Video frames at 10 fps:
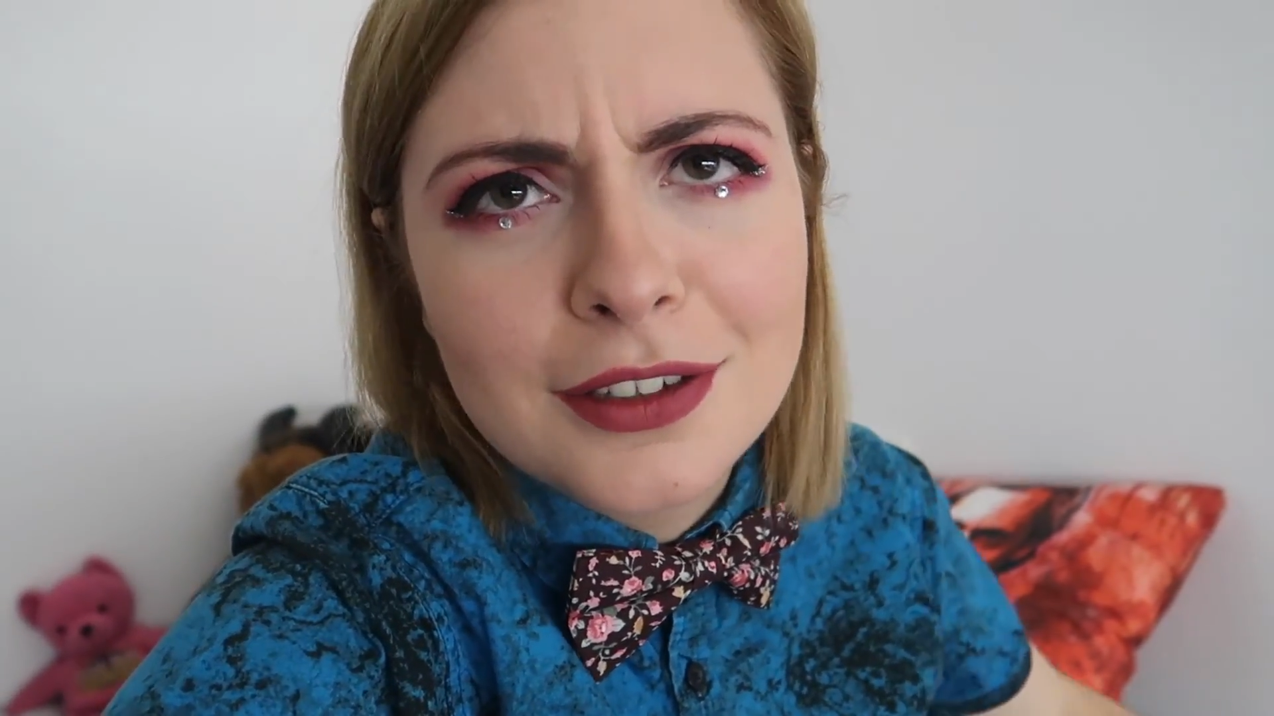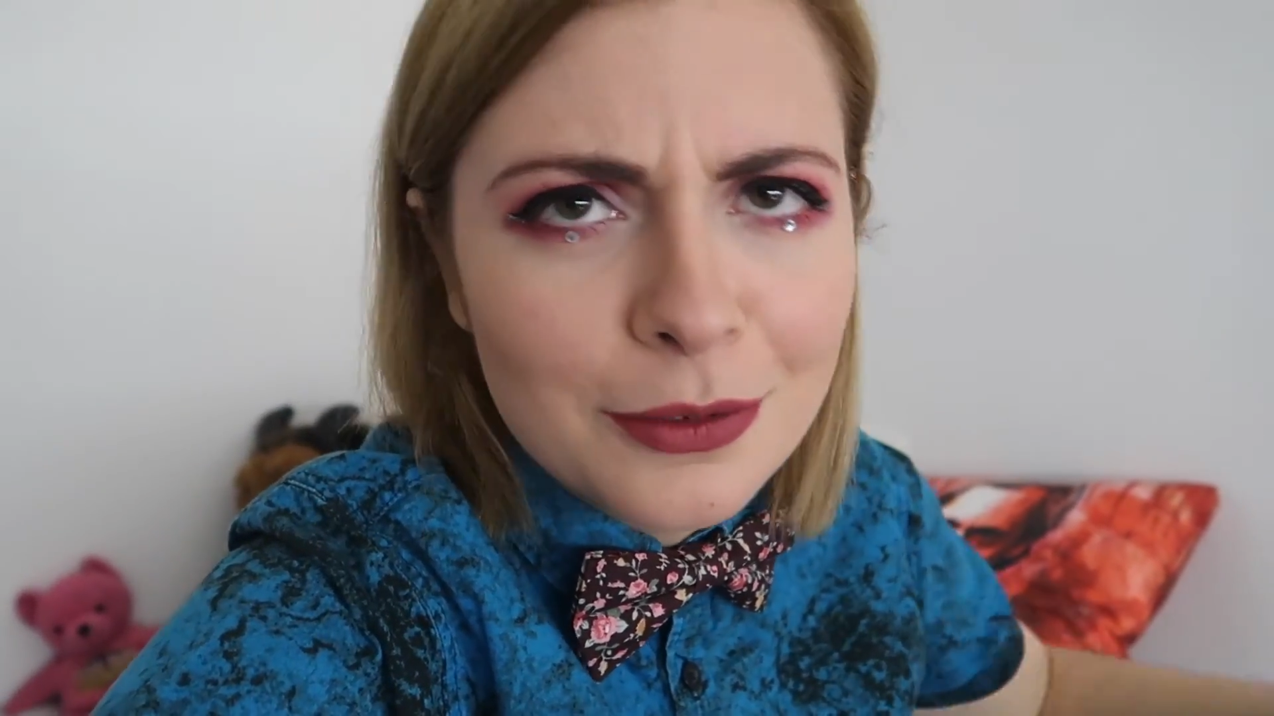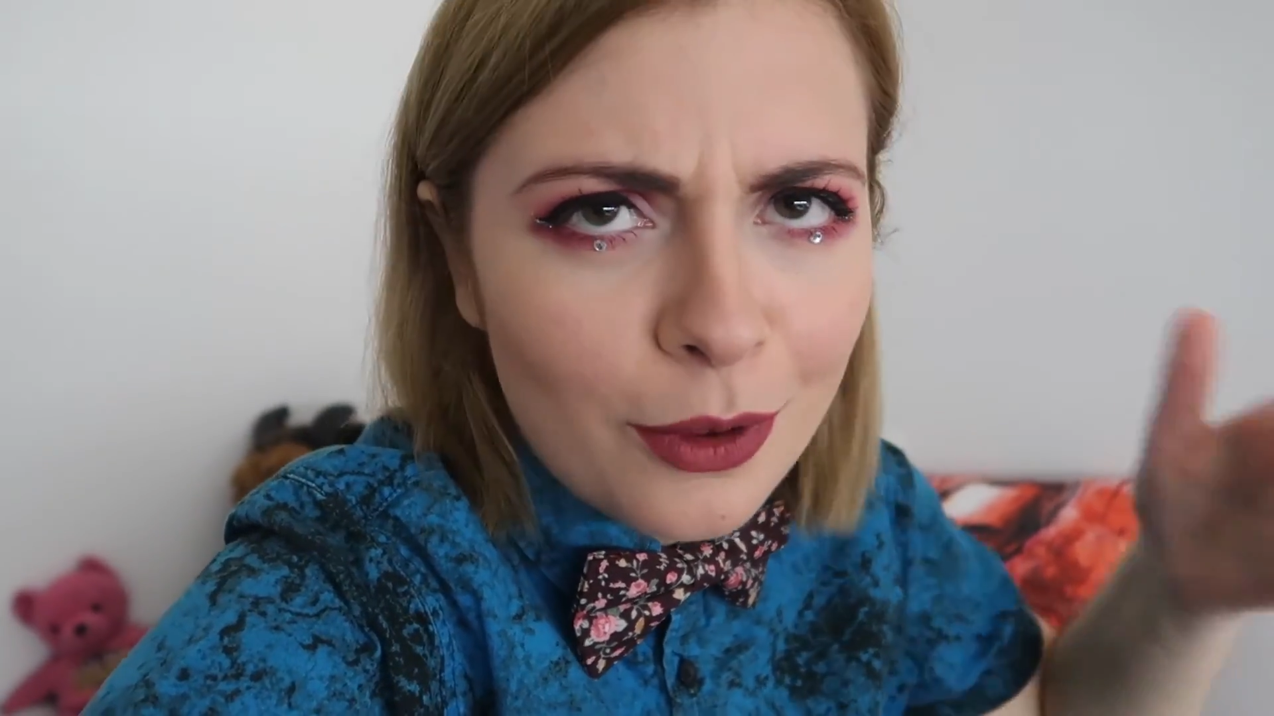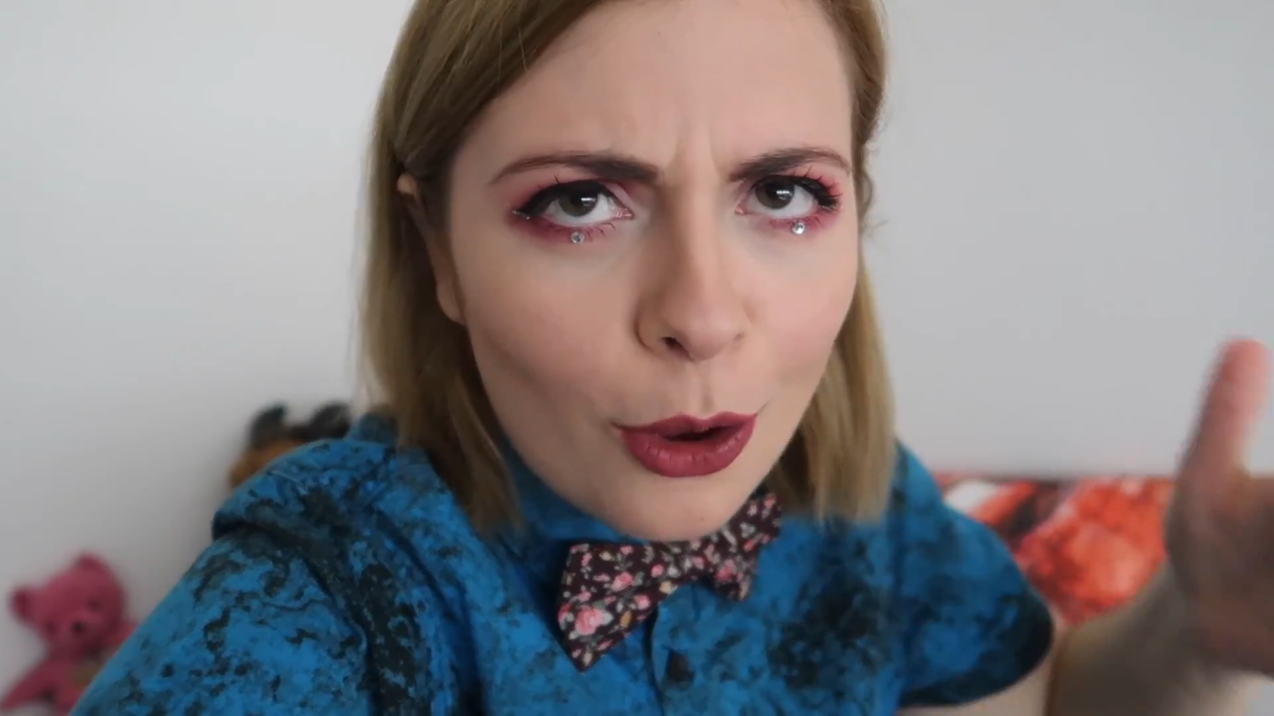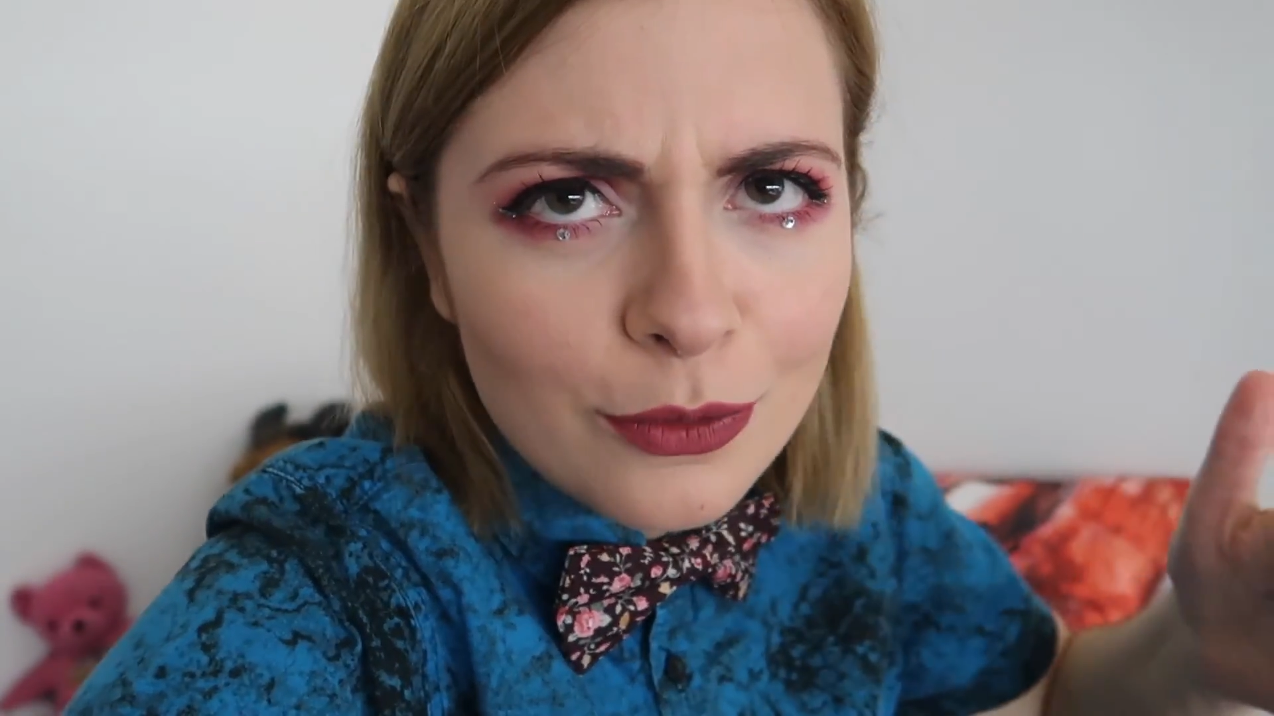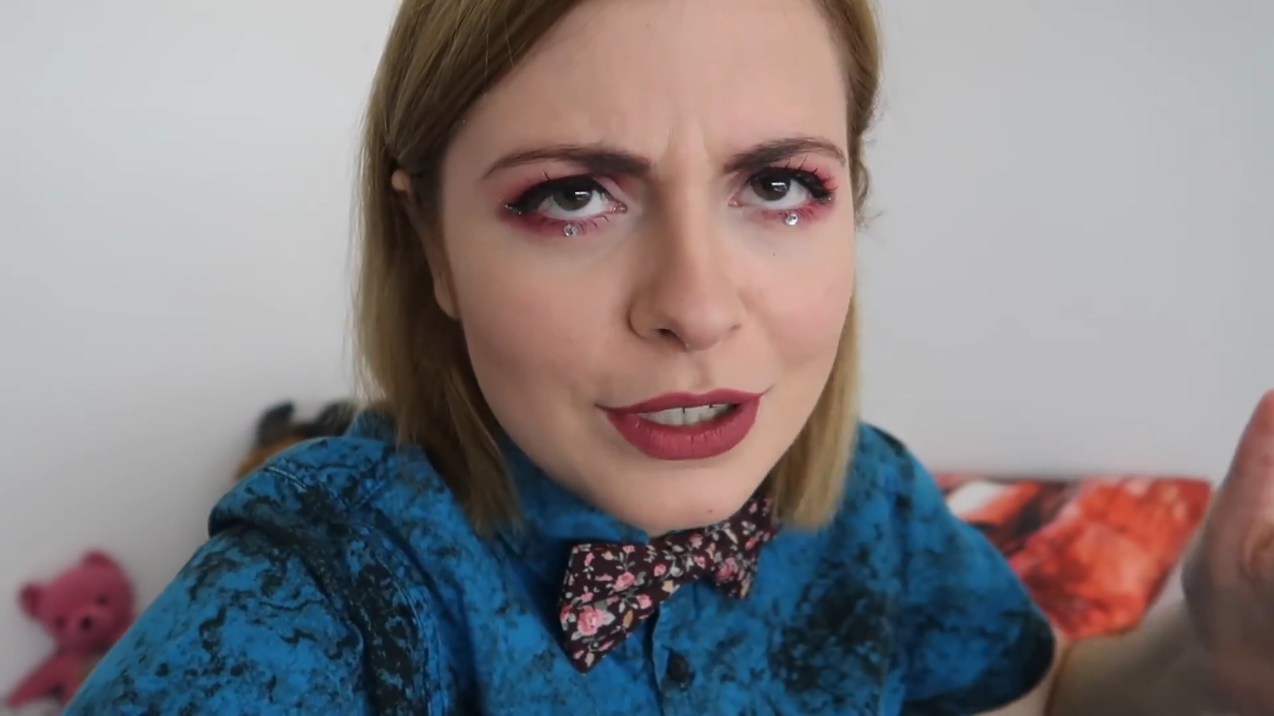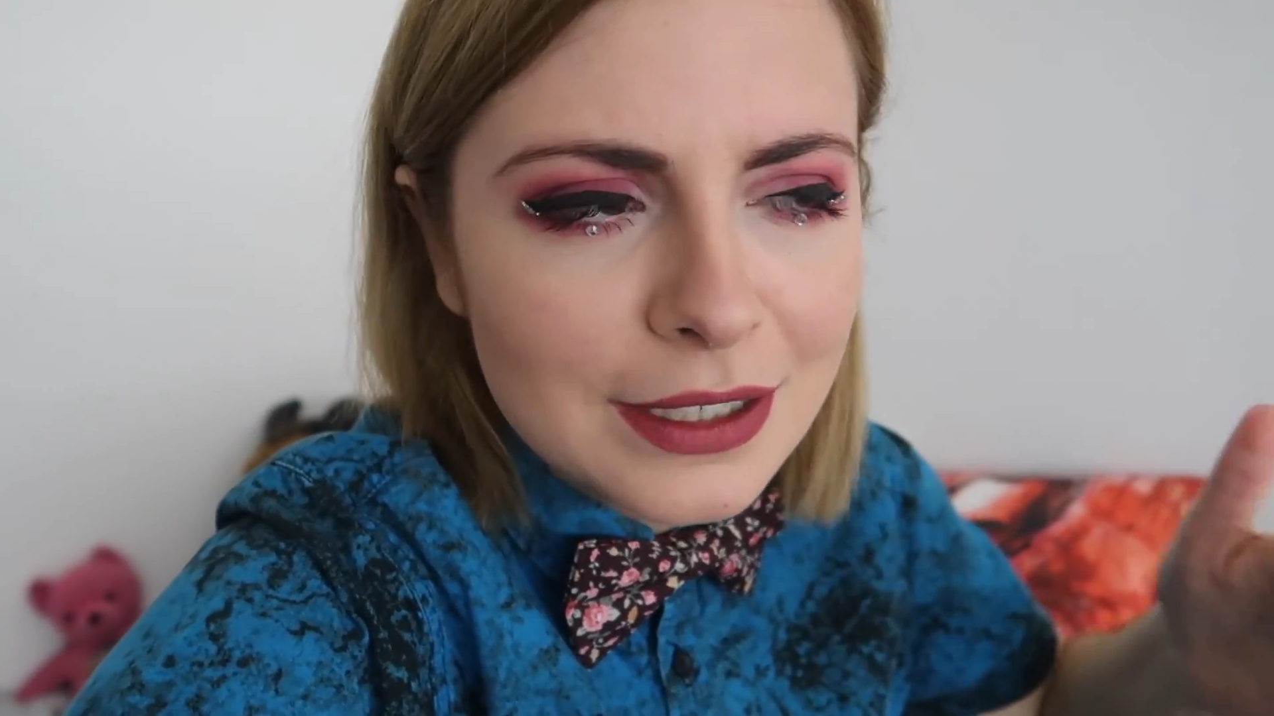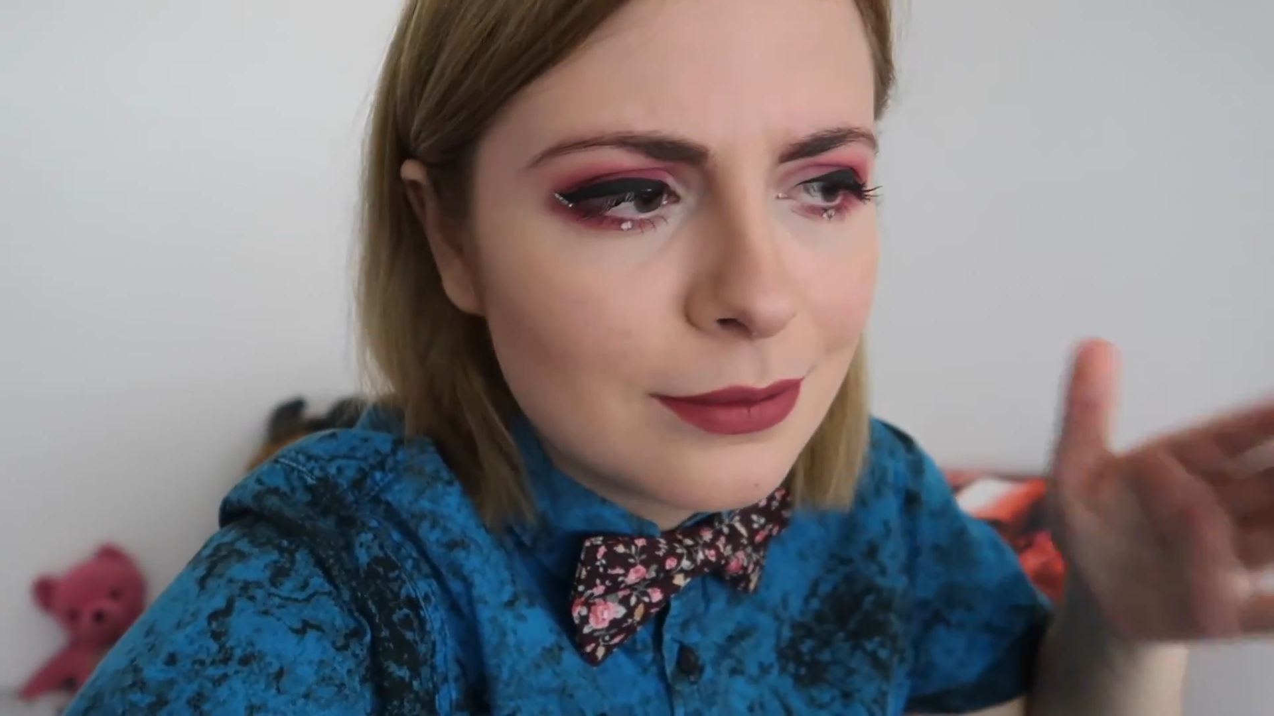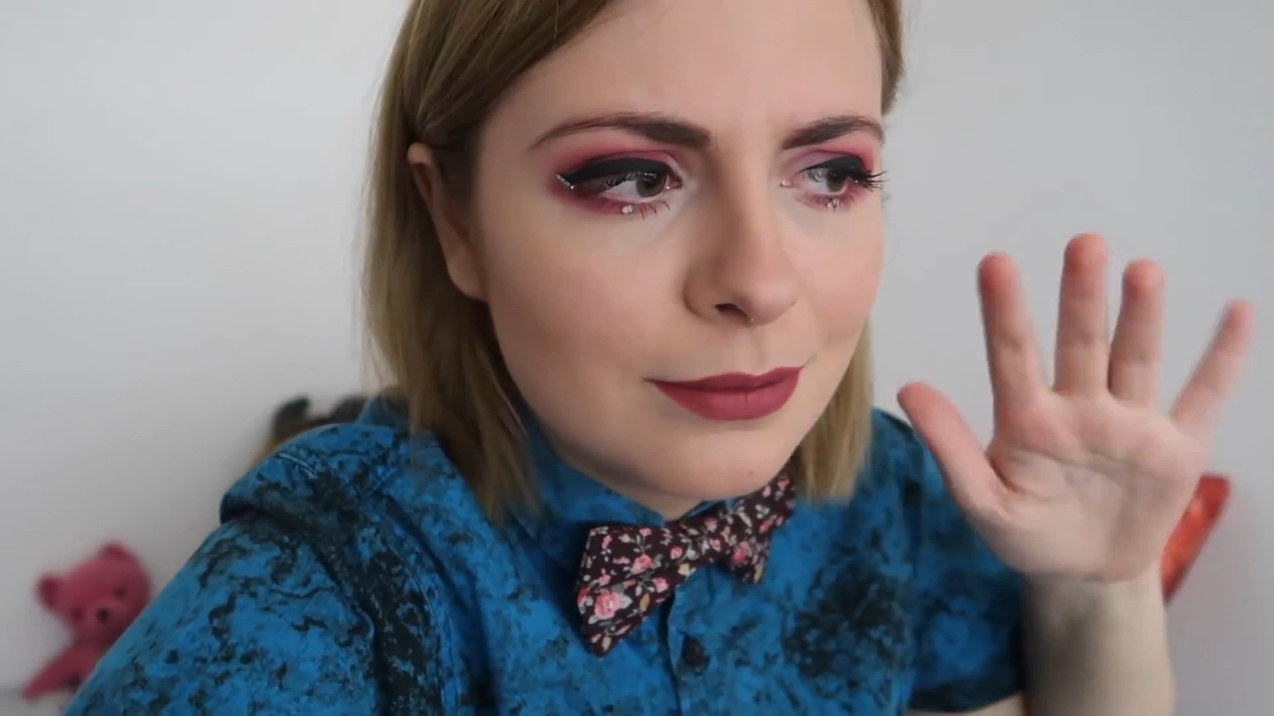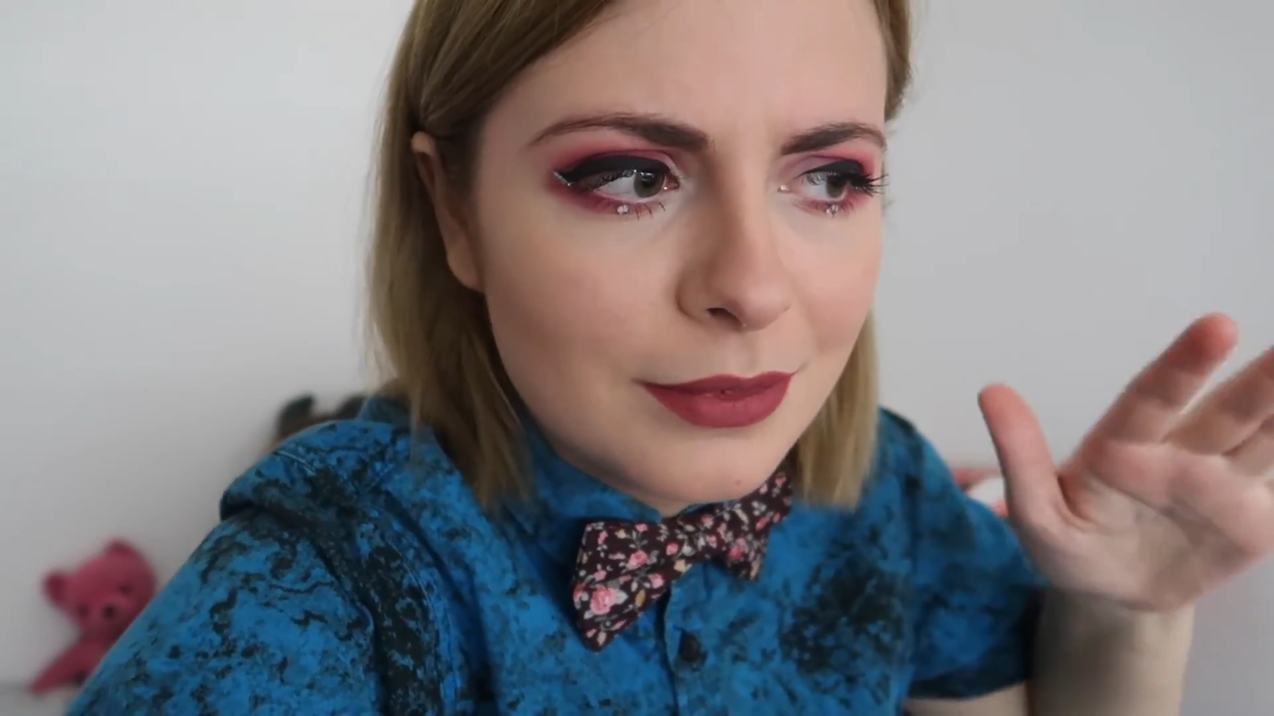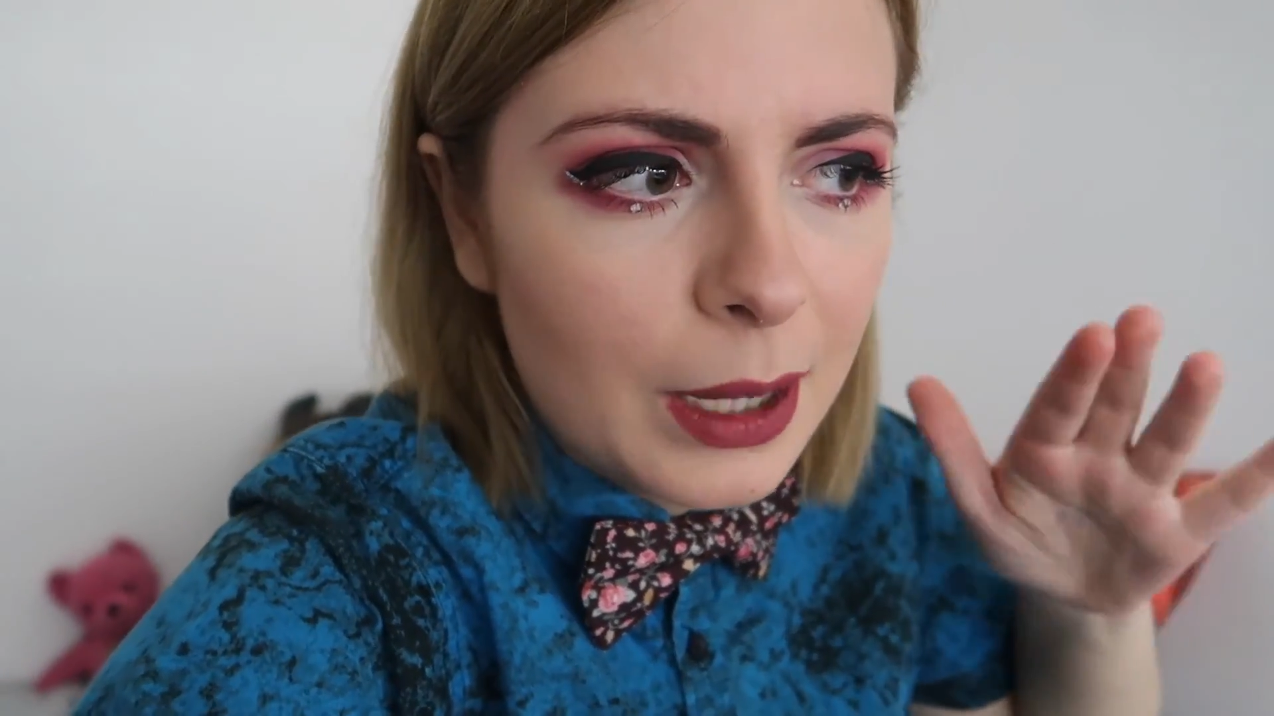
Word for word: so hopefully